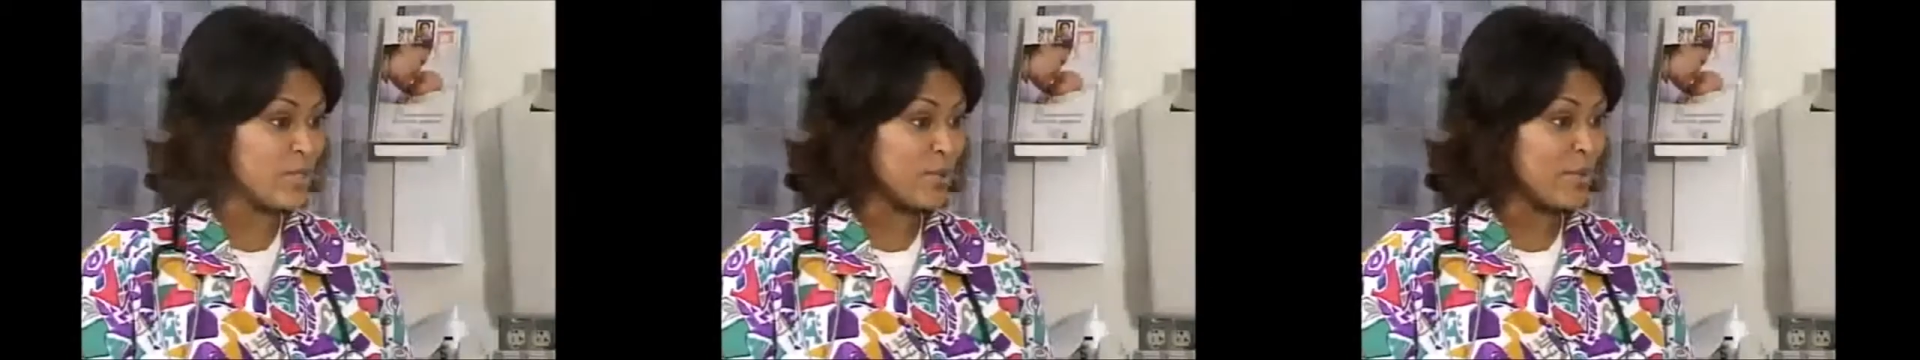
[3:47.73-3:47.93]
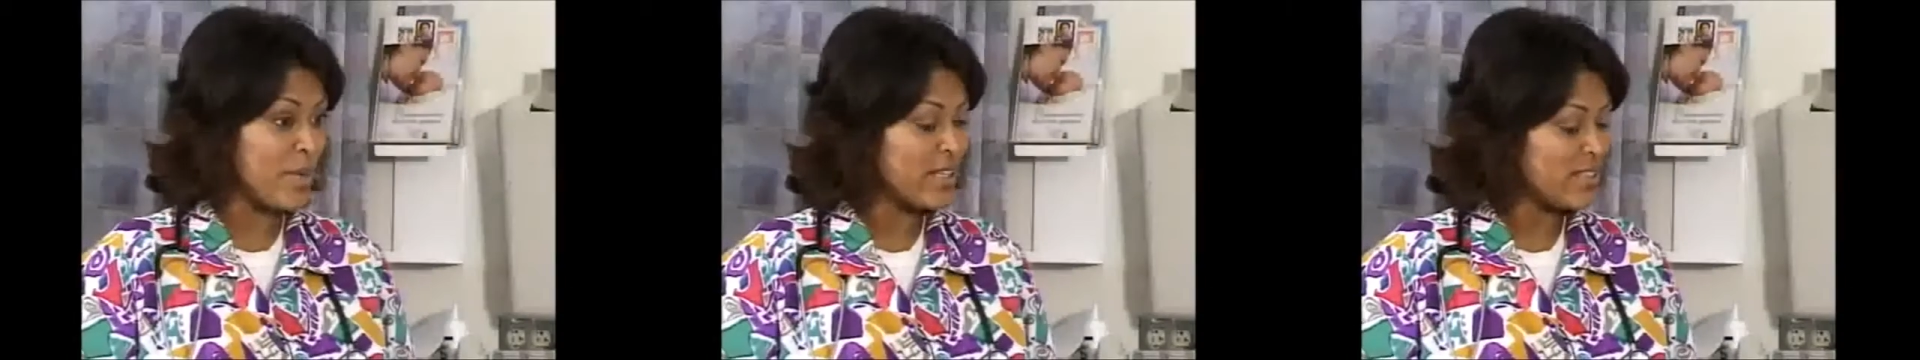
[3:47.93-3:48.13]
Mr.
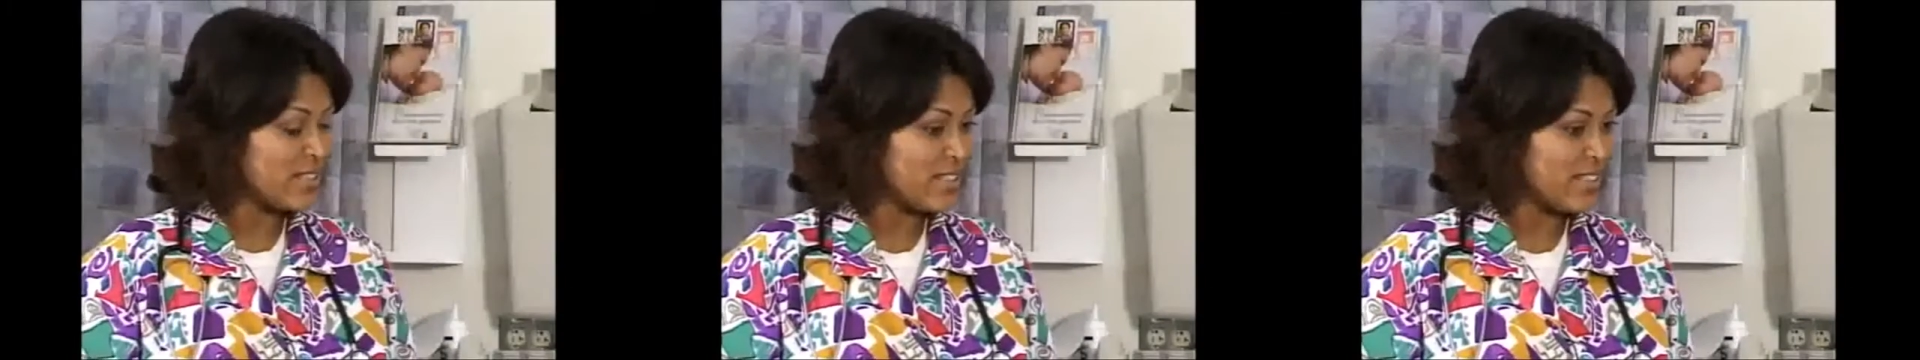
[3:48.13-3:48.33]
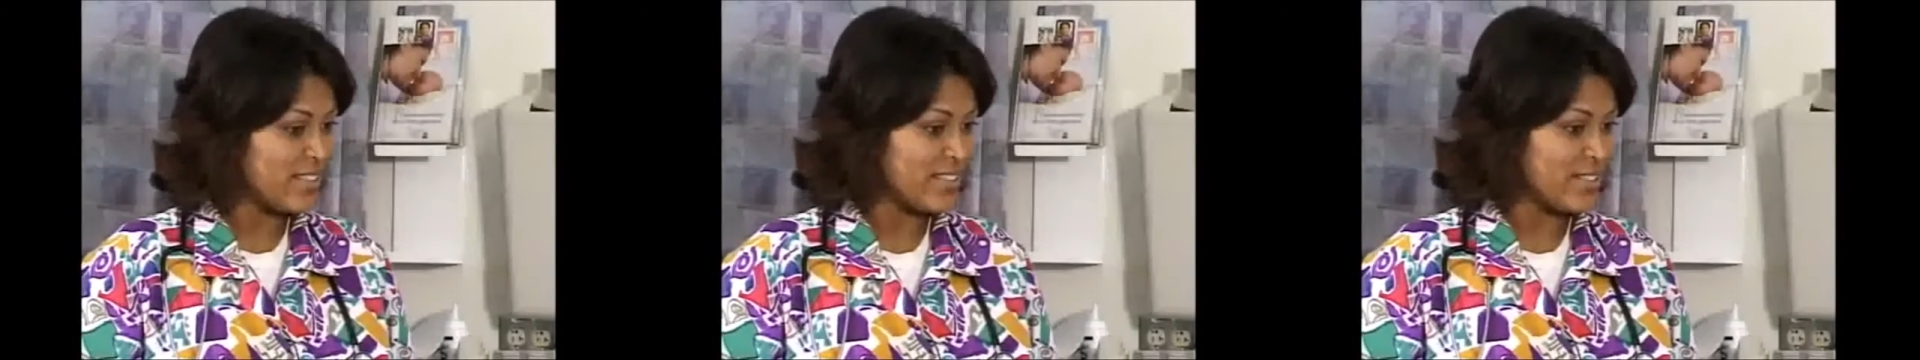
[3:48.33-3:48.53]

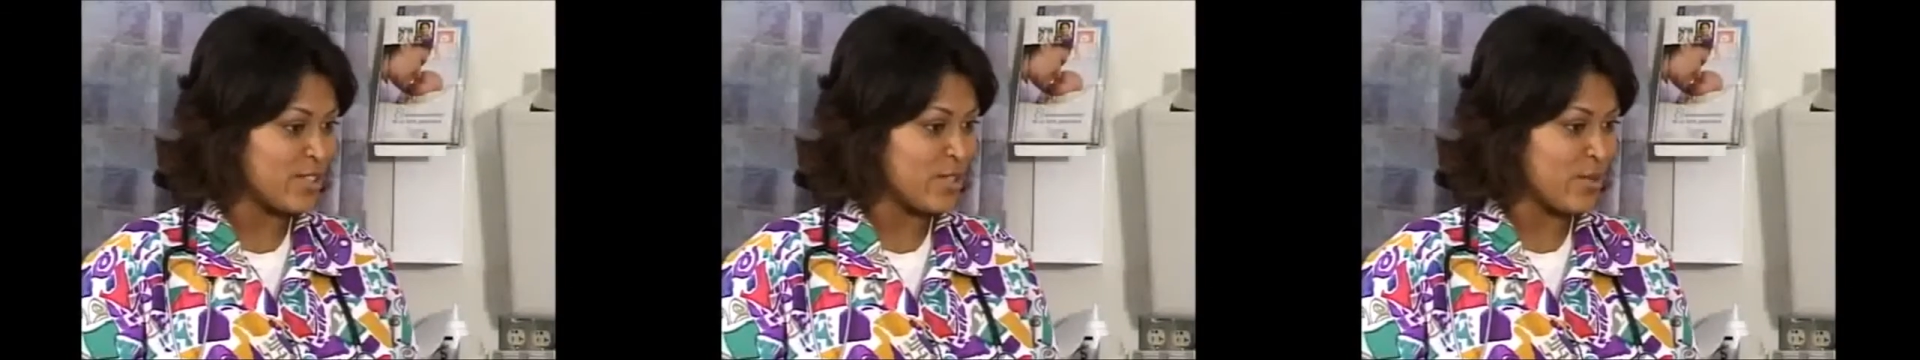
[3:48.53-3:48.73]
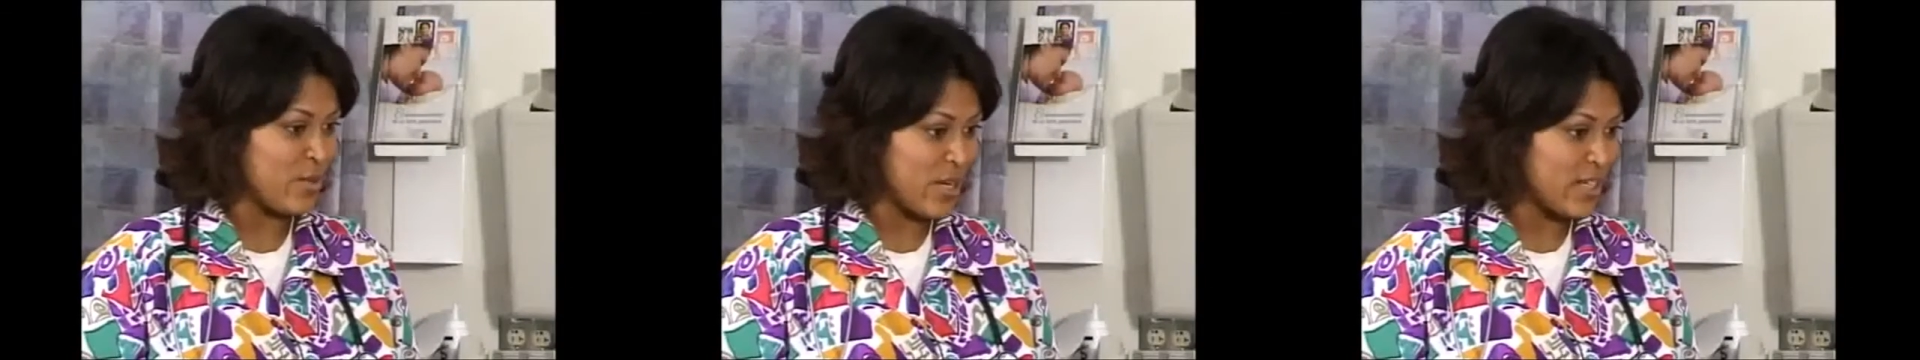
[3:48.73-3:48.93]
Benson, so
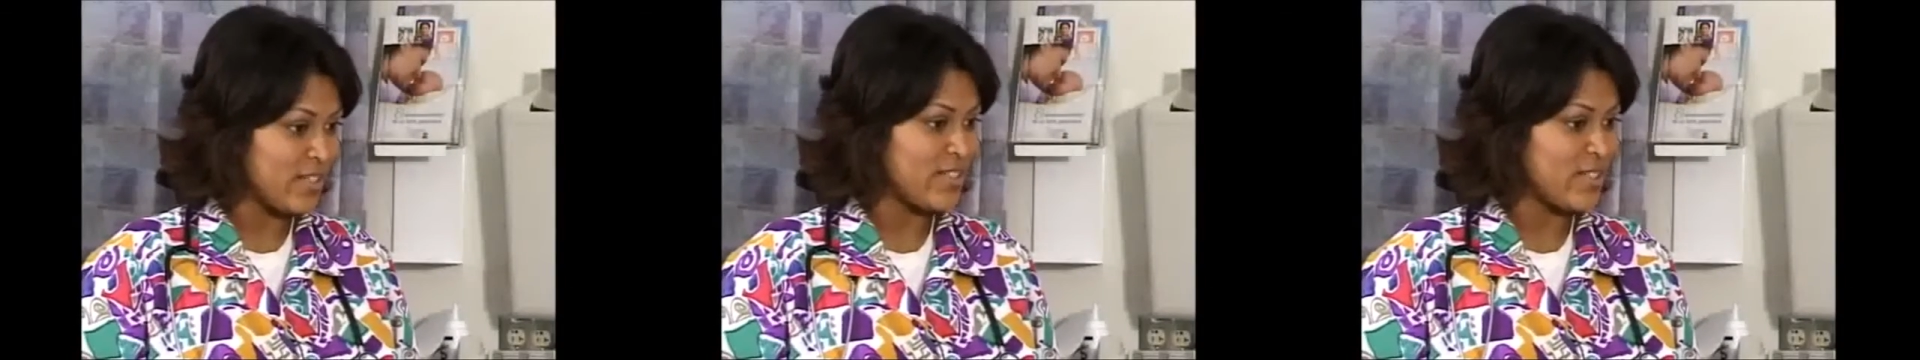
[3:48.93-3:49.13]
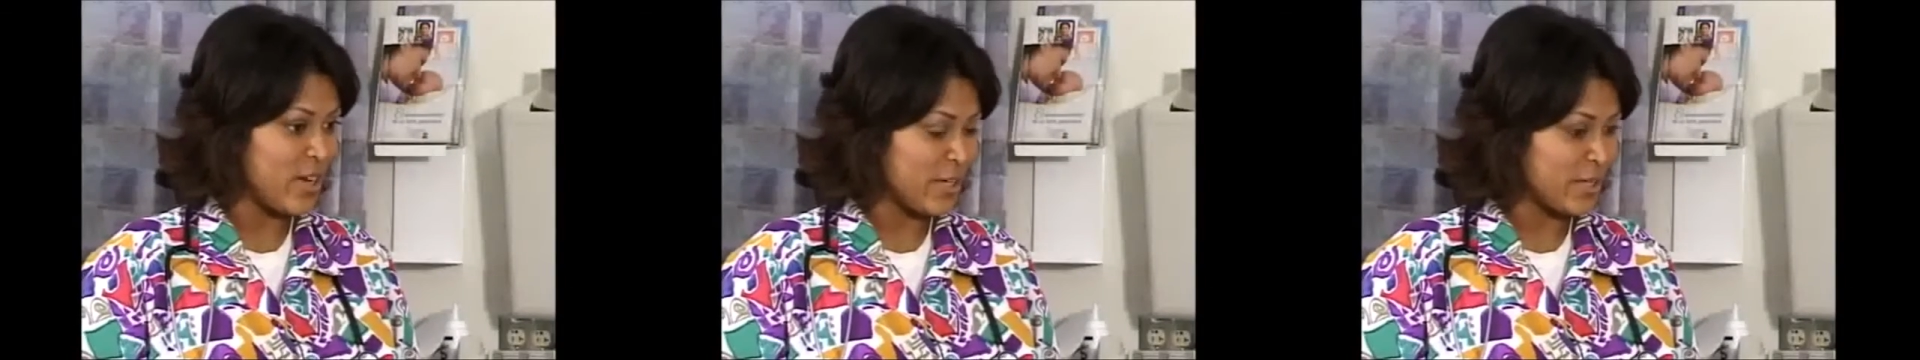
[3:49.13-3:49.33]
you wanted to
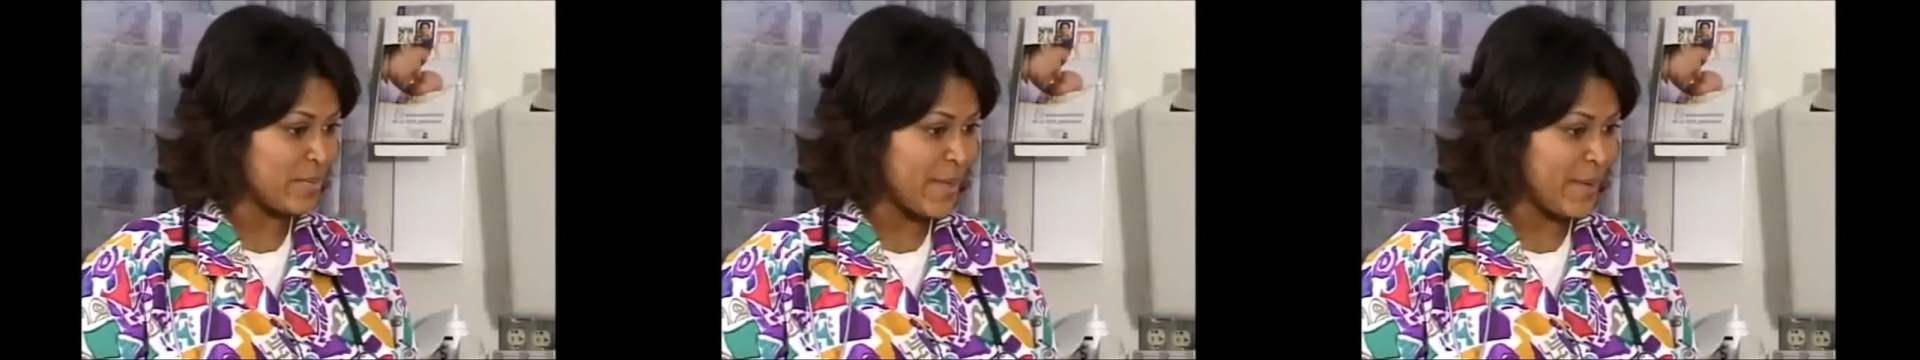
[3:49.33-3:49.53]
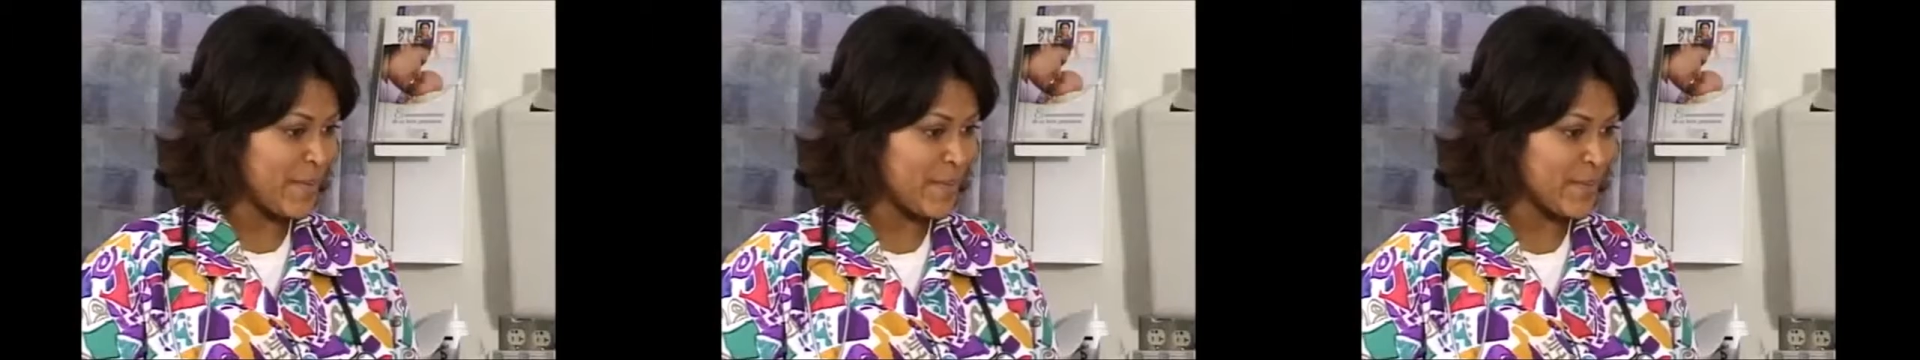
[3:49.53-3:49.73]
talk to me?